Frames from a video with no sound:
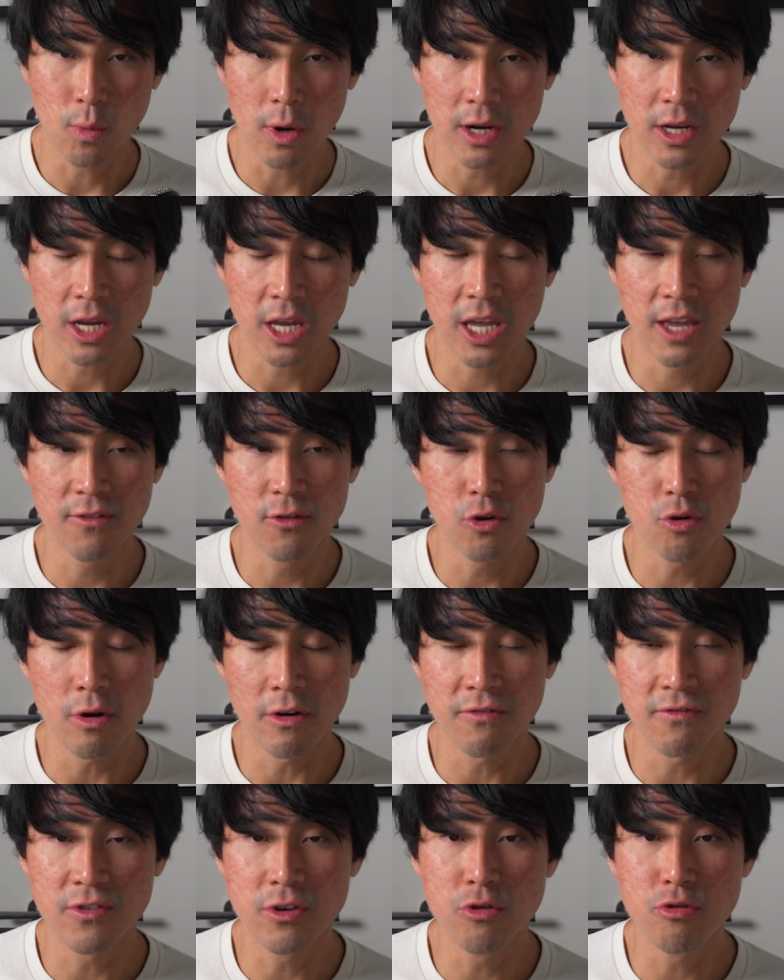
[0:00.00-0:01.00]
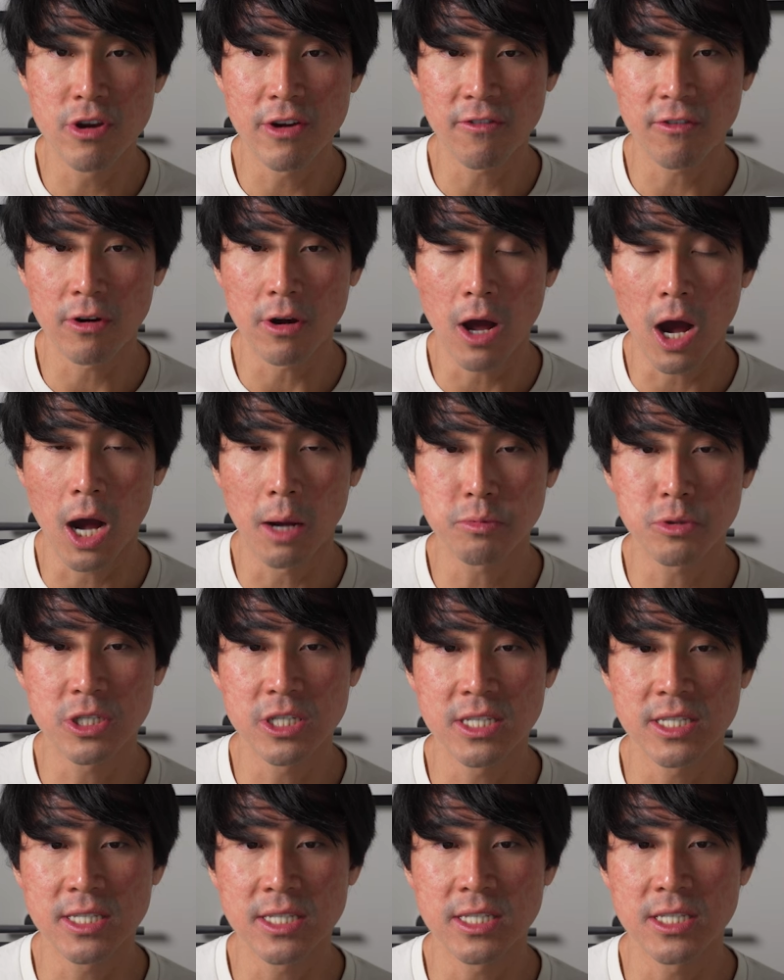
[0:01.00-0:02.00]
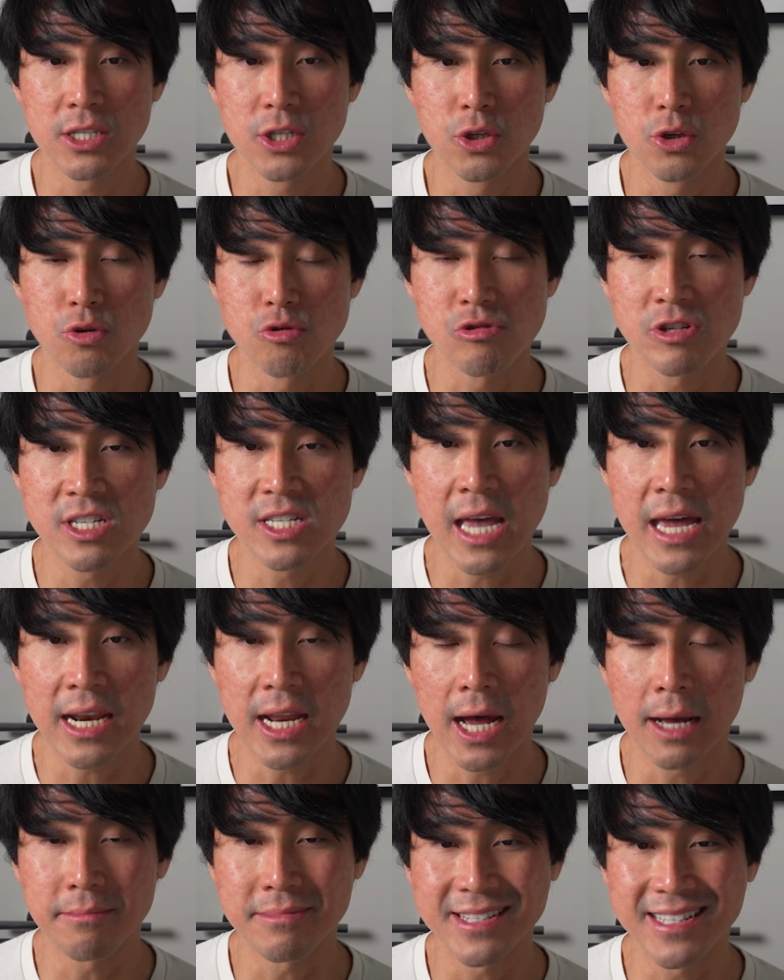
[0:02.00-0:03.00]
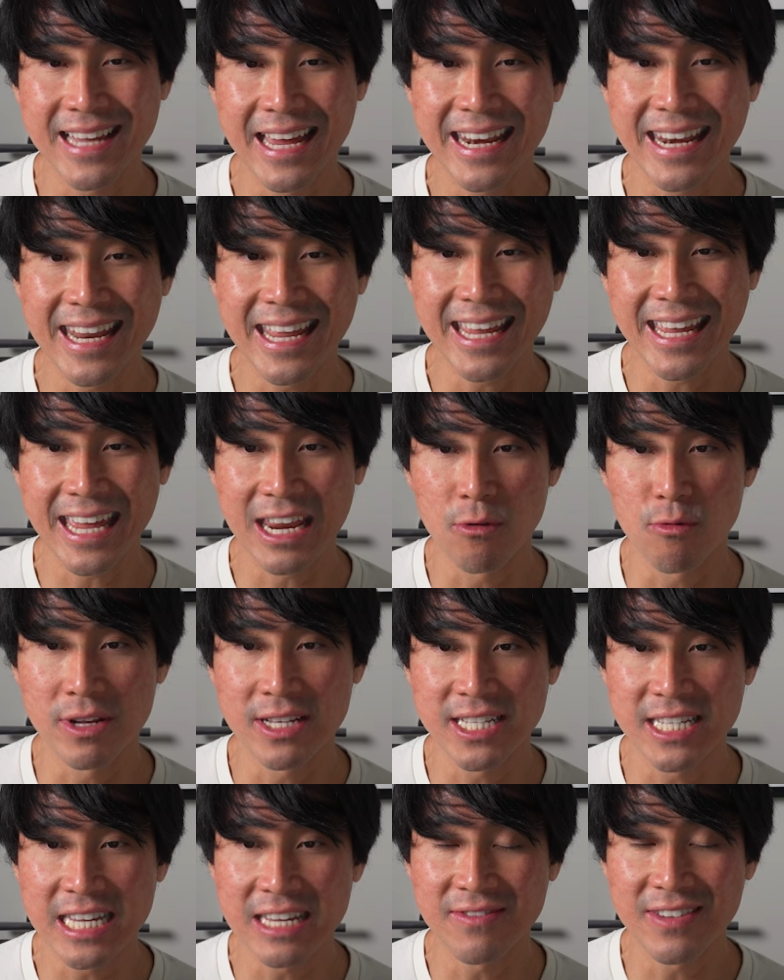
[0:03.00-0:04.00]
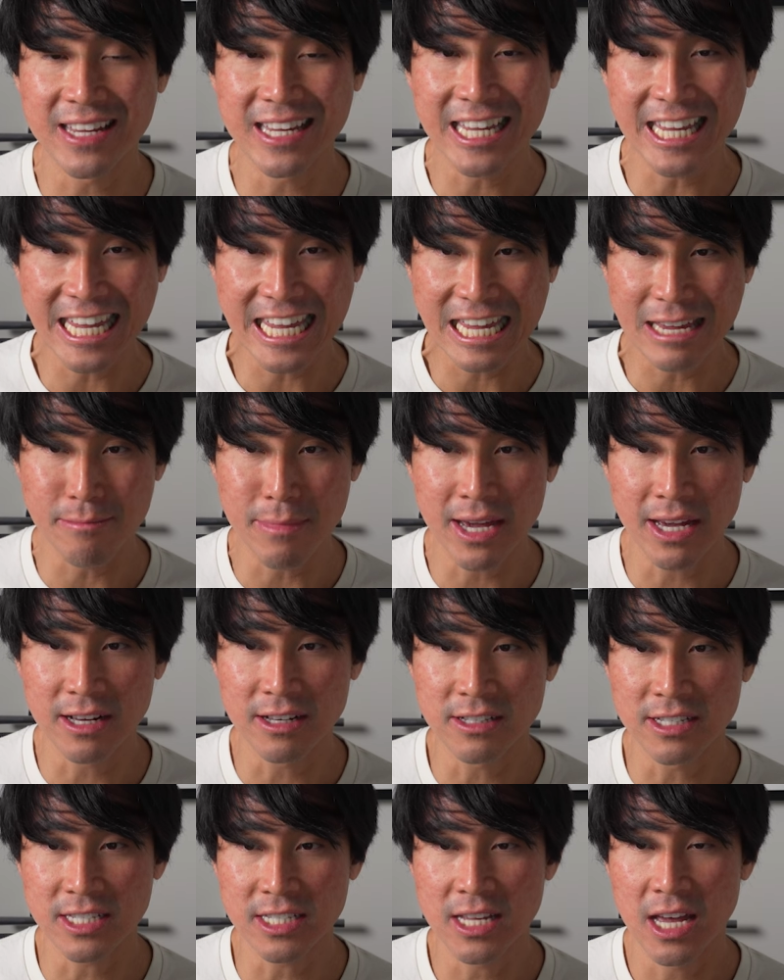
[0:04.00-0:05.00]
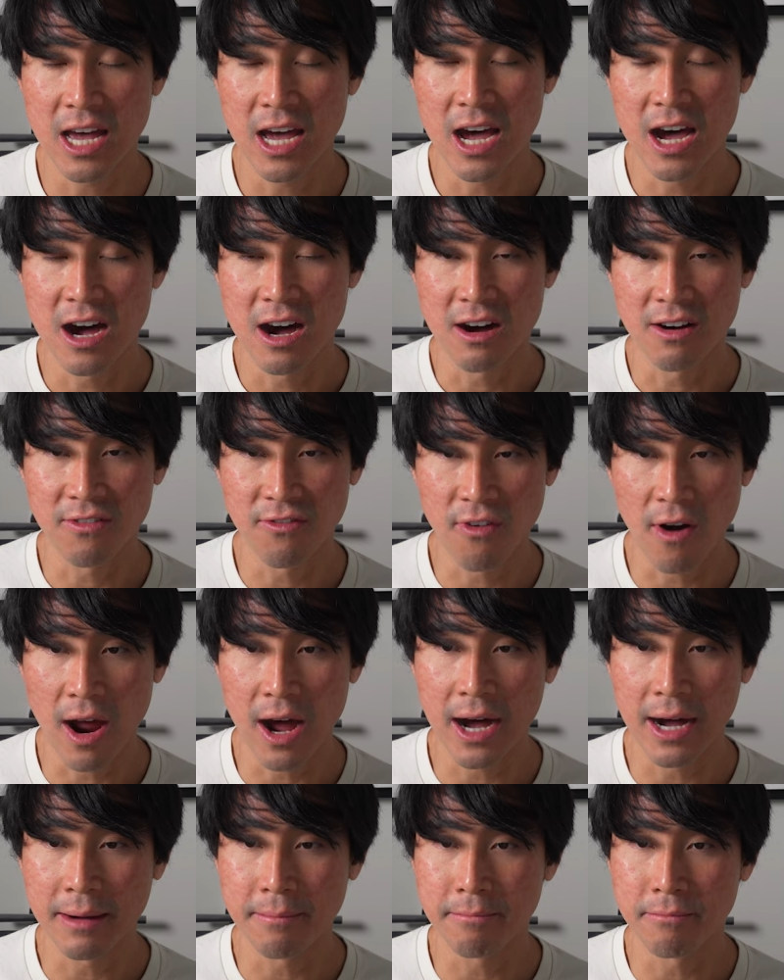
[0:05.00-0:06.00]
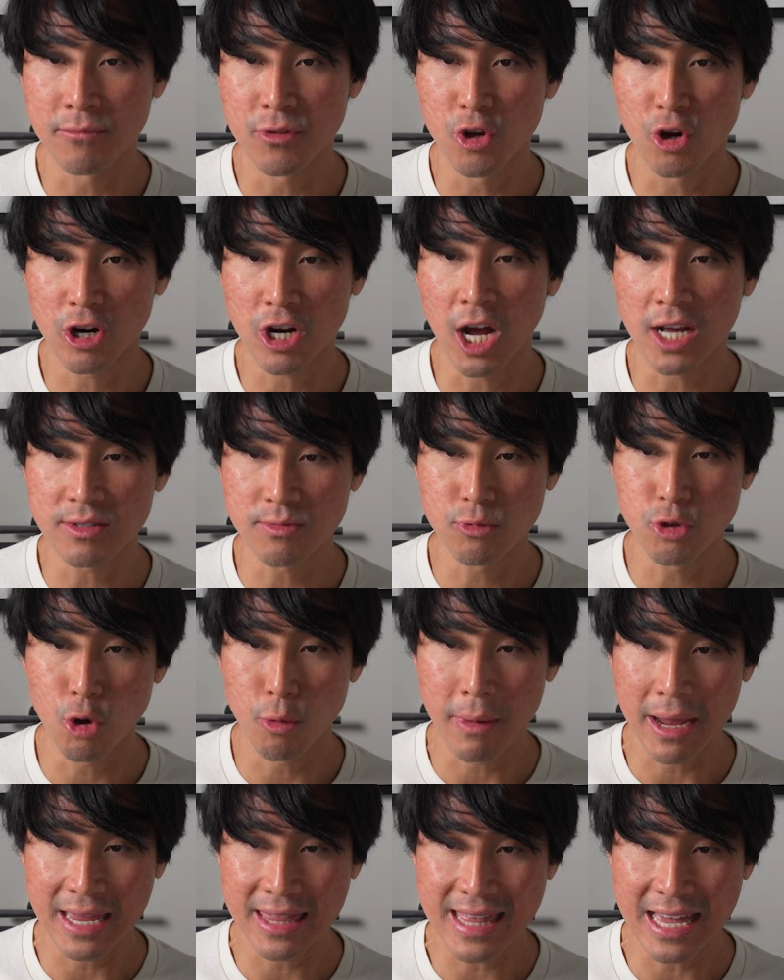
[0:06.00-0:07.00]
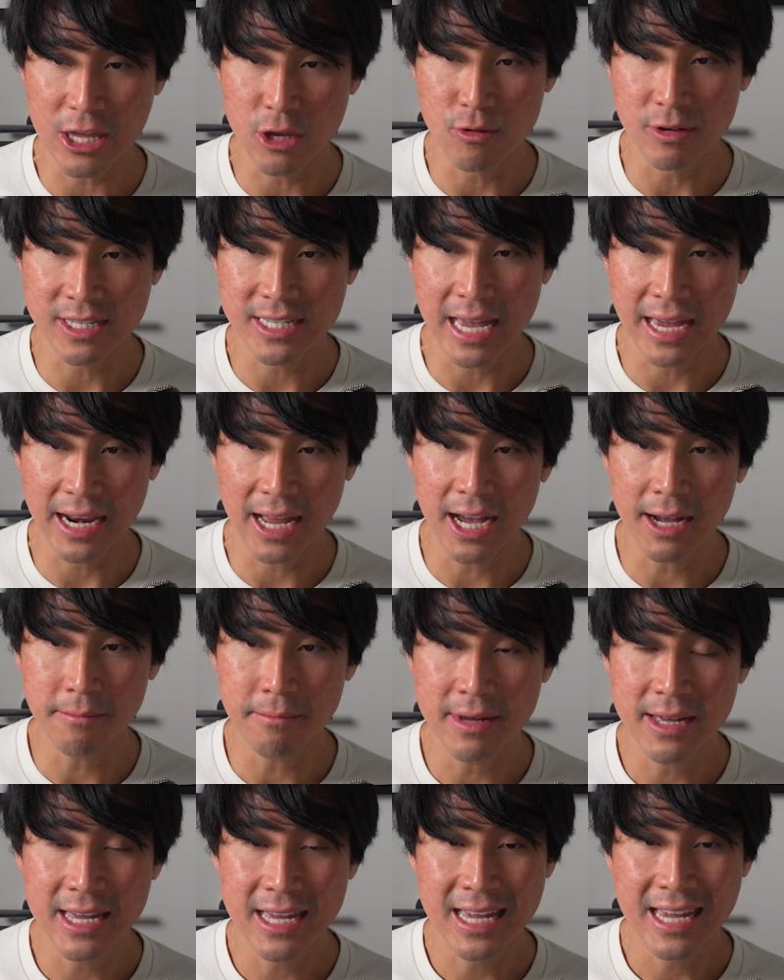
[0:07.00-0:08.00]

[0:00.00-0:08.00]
want to give you a few different options to set up sending and receiving emails from your custom domain that you set up.